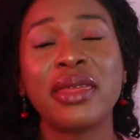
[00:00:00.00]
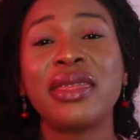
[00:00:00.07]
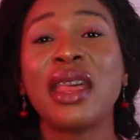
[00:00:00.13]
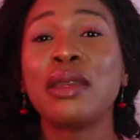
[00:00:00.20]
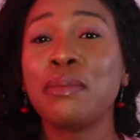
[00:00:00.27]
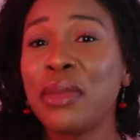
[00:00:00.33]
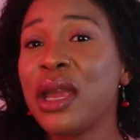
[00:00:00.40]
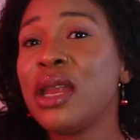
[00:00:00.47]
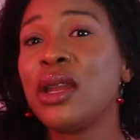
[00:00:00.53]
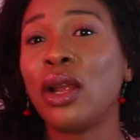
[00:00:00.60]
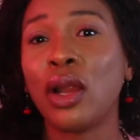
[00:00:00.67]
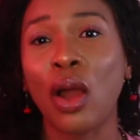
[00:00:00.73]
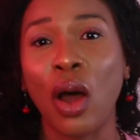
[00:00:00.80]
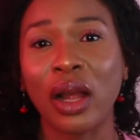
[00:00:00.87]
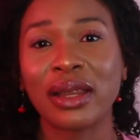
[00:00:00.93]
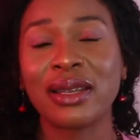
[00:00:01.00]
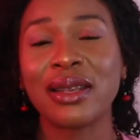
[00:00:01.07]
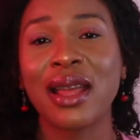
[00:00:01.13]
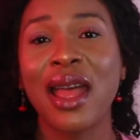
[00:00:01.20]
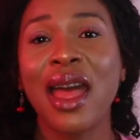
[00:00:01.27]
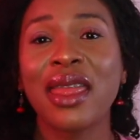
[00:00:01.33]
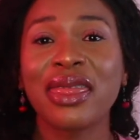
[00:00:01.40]
They mean a lot.
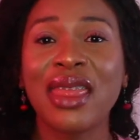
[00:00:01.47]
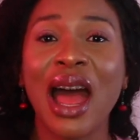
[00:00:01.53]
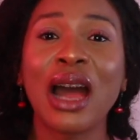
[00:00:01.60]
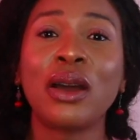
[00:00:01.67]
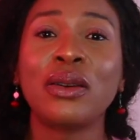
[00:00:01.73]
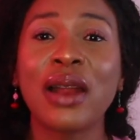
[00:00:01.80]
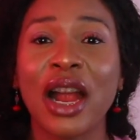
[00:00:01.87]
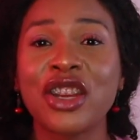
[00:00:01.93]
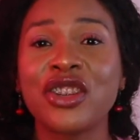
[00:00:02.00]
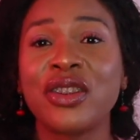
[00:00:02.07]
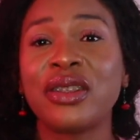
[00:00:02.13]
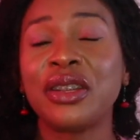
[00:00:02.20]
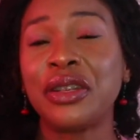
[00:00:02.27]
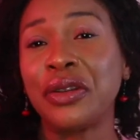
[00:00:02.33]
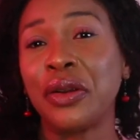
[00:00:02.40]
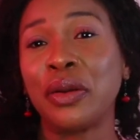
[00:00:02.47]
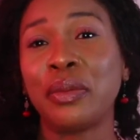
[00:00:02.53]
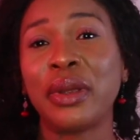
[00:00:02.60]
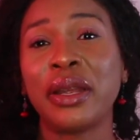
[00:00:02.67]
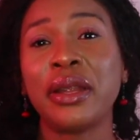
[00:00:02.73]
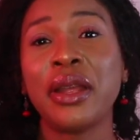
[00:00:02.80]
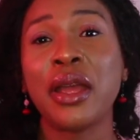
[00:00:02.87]
That could actually
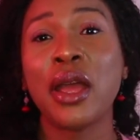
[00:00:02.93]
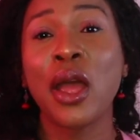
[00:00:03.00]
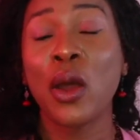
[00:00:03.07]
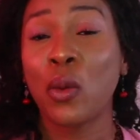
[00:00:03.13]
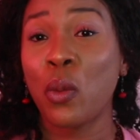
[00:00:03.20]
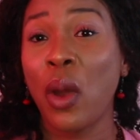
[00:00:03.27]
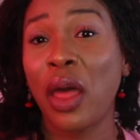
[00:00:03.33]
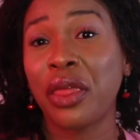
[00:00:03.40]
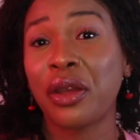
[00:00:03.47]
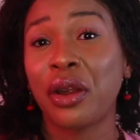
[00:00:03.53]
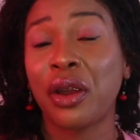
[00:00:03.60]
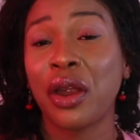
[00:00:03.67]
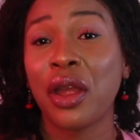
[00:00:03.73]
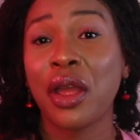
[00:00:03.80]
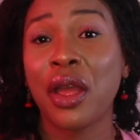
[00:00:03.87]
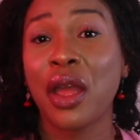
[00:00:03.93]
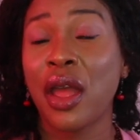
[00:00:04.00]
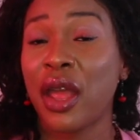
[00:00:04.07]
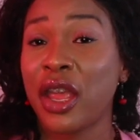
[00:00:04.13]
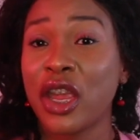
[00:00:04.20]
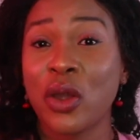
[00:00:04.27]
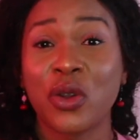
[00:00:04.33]
determine whether
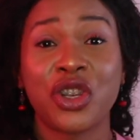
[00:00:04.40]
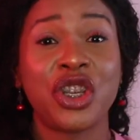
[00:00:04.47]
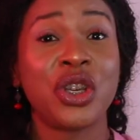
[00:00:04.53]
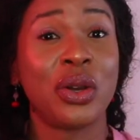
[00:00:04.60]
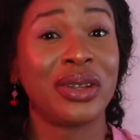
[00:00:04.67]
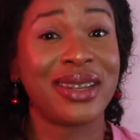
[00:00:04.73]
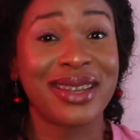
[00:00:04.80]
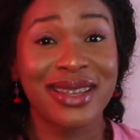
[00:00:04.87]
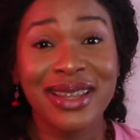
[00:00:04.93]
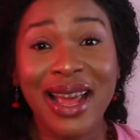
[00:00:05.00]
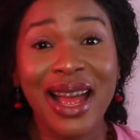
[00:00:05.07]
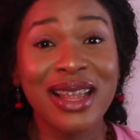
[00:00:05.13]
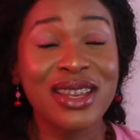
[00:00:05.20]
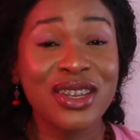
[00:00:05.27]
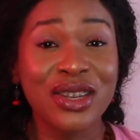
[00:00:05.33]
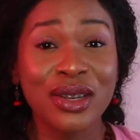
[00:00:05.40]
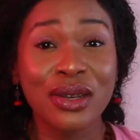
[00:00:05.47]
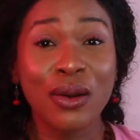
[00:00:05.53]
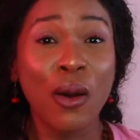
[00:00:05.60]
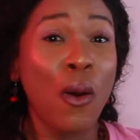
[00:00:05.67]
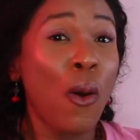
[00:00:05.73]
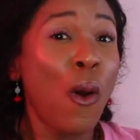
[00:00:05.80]
he or she understands
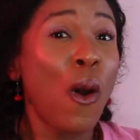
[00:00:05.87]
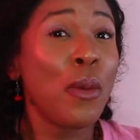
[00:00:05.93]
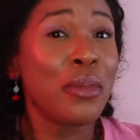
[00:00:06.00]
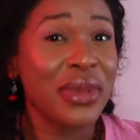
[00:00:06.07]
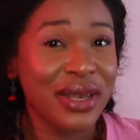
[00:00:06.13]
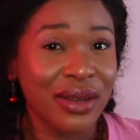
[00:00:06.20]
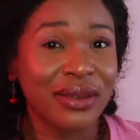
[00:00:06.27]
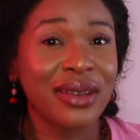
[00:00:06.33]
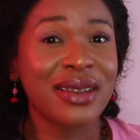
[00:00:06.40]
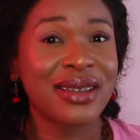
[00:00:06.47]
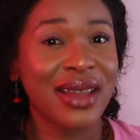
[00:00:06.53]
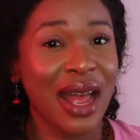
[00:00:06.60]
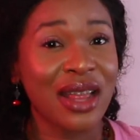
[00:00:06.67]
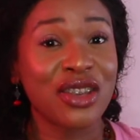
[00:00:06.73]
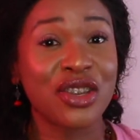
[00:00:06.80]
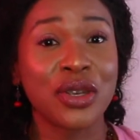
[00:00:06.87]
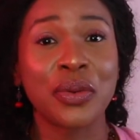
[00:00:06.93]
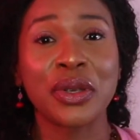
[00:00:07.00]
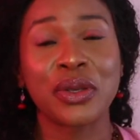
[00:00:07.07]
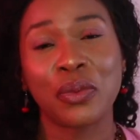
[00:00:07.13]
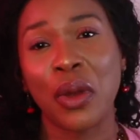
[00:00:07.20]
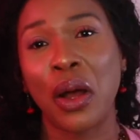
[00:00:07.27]
you or misunderstands you
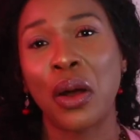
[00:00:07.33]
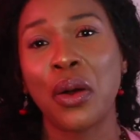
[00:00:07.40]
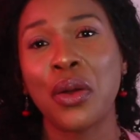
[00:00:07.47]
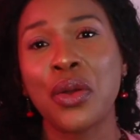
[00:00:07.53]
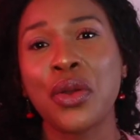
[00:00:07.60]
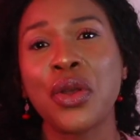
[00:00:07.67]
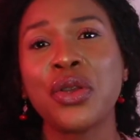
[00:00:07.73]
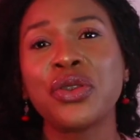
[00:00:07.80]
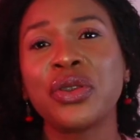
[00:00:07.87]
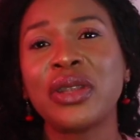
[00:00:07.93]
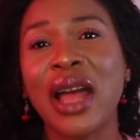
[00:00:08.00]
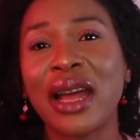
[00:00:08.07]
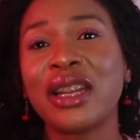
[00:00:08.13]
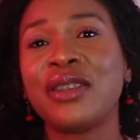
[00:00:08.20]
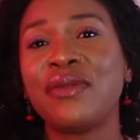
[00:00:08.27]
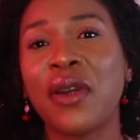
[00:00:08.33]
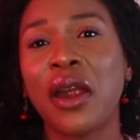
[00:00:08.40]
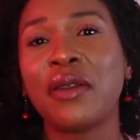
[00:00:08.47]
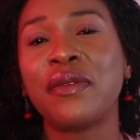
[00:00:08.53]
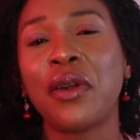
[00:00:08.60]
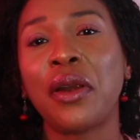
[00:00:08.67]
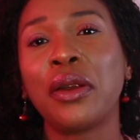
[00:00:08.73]
as well. So that is
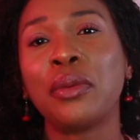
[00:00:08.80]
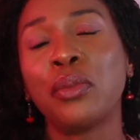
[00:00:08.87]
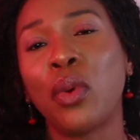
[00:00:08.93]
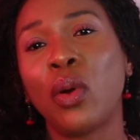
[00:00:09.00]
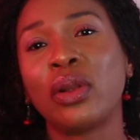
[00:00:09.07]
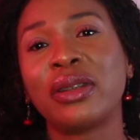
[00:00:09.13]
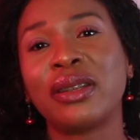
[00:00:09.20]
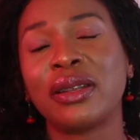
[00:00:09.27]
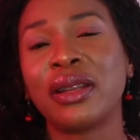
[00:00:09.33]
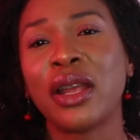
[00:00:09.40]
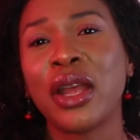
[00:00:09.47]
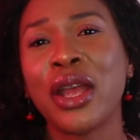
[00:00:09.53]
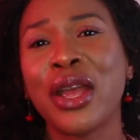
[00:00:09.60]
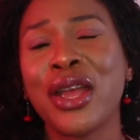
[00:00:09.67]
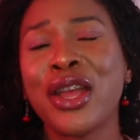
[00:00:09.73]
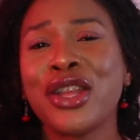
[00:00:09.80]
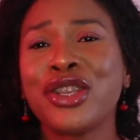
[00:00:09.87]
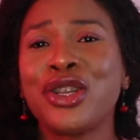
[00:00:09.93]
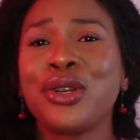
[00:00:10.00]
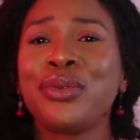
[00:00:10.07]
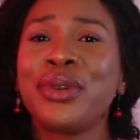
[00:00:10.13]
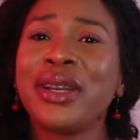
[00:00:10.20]
very, very important.
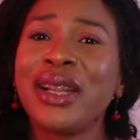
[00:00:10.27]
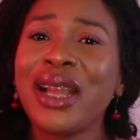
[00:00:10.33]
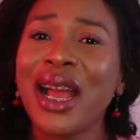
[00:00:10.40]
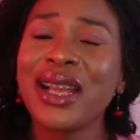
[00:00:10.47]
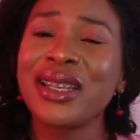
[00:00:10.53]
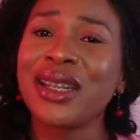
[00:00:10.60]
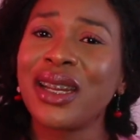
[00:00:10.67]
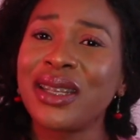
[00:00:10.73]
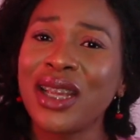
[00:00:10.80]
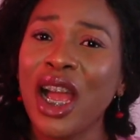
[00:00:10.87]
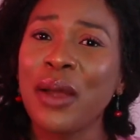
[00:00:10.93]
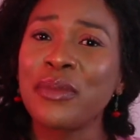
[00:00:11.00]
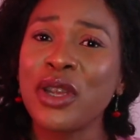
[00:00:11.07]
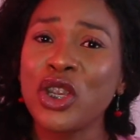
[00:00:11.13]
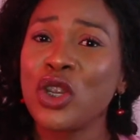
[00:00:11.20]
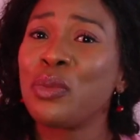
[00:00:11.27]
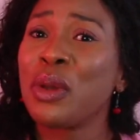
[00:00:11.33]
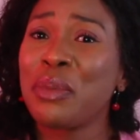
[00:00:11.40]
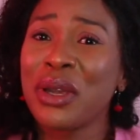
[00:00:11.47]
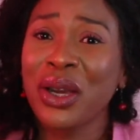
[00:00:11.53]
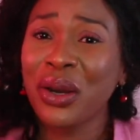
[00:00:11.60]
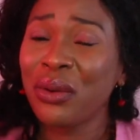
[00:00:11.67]
Do you realize that at times that you may
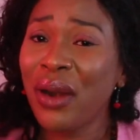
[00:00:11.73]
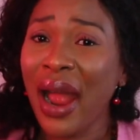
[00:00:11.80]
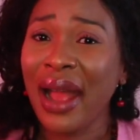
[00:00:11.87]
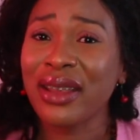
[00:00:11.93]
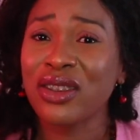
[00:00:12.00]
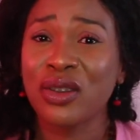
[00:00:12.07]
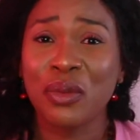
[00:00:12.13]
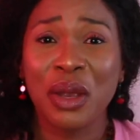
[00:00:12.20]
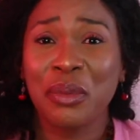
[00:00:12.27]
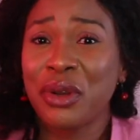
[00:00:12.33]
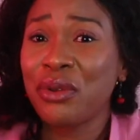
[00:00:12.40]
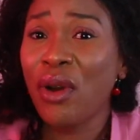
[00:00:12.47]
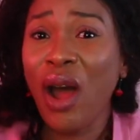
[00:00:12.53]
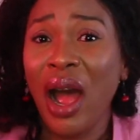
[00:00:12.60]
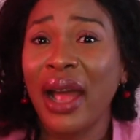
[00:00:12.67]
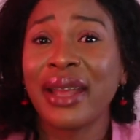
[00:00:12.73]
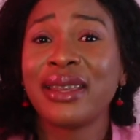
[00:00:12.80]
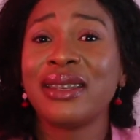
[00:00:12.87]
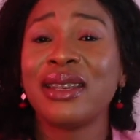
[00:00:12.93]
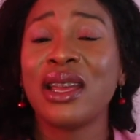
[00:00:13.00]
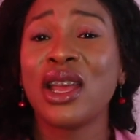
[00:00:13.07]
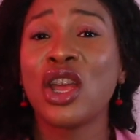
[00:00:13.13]
be correct, you may be
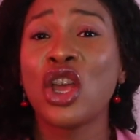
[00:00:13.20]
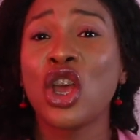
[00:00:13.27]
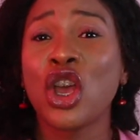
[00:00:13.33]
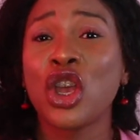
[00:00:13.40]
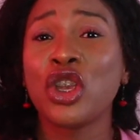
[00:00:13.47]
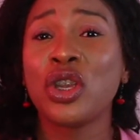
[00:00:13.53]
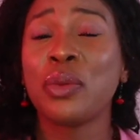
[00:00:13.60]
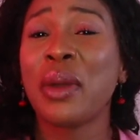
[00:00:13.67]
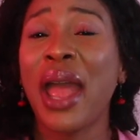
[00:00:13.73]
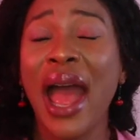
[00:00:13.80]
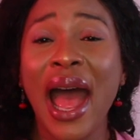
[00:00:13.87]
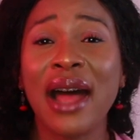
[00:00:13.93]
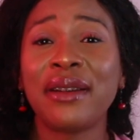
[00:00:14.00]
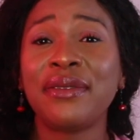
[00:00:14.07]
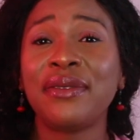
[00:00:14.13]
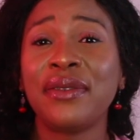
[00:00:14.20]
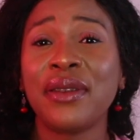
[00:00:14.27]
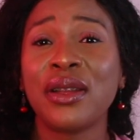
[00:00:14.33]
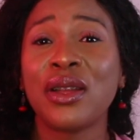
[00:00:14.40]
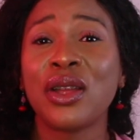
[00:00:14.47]
right, you may have,